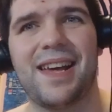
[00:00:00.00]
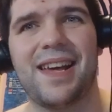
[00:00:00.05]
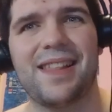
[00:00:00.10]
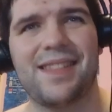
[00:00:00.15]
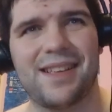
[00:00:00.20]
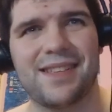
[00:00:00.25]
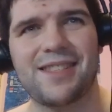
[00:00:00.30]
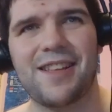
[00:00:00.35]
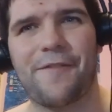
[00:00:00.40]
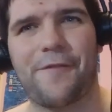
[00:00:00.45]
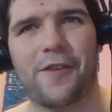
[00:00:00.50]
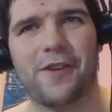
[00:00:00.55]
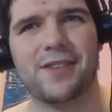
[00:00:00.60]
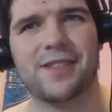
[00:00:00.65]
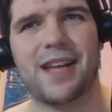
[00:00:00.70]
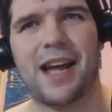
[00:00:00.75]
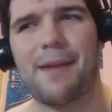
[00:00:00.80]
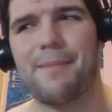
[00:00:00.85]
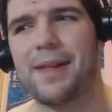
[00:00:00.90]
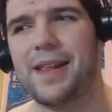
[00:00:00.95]
this is the first
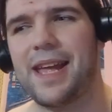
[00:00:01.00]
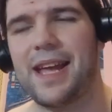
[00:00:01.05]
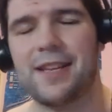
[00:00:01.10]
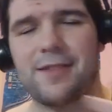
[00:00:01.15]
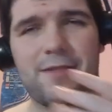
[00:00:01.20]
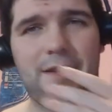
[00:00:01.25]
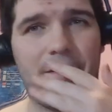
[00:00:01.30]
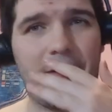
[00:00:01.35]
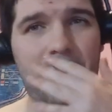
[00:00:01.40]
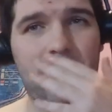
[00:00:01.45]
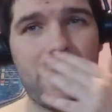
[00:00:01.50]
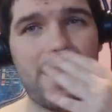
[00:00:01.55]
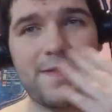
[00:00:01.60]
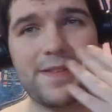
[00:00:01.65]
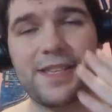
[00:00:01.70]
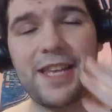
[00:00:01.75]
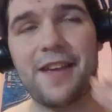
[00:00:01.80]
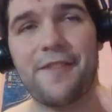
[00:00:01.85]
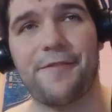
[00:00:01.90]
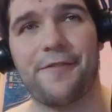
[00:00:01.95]
time in history of a
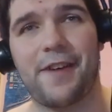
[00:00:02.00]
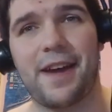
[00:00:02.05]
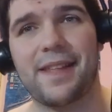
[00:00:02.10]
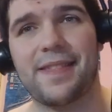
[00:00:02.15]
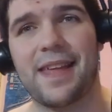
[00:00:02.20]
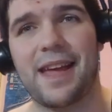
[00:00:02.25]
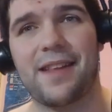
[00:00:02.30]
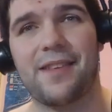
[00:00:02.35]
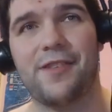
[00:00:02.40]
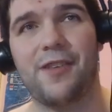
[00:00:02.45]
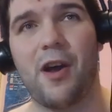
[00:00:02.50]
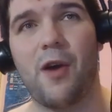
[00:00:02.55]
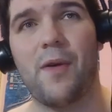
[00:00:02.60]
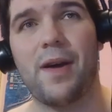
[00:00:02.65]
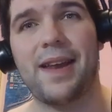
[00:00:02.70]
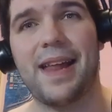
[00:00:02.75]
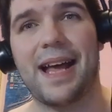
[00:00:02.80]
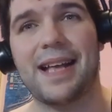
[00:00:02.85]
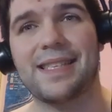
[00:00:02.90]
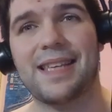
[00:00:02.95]
UFC fight that no
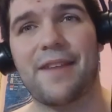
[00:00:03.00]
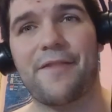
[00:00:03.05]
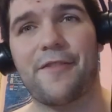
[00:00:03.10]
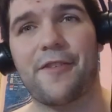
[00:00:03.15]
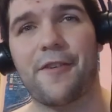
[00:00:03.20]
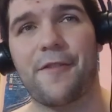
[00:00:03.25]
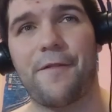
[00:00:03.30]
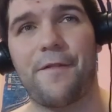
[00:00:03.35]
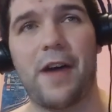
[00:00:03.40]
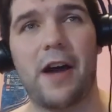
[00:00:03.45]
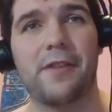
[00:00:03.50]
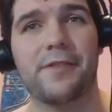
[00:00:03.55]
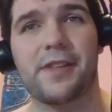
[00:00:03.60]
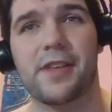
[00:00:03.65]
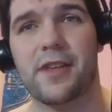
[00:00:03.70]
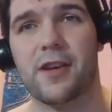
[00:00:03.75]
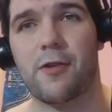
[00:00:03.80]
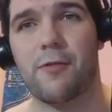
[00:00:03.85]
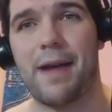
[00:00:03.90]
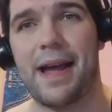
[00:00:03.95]
one has ever fell to
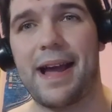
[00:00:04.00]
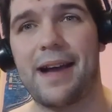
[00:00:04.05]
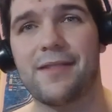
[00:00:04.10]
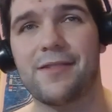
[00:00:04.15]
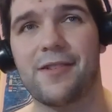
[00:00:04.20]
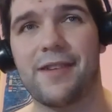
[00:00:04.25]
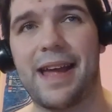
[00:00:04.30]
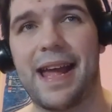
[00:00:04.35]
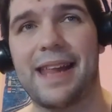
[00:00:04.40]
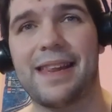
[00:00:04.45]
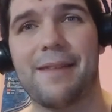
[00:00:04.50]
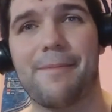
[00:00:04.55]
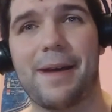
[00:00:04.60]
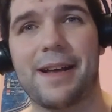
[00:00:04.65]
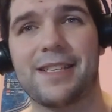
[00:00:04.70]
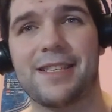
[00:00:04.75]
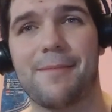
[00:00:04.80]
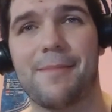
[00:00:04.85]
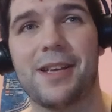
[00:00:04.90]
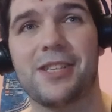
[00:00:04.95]
the ground or ended by
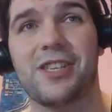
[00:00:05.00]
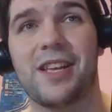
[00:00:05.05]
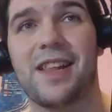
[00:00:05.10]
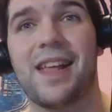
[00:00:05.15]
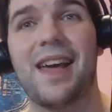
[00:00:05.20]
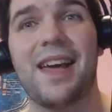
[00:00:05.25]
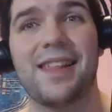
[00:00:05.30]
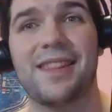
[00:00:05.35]
submission.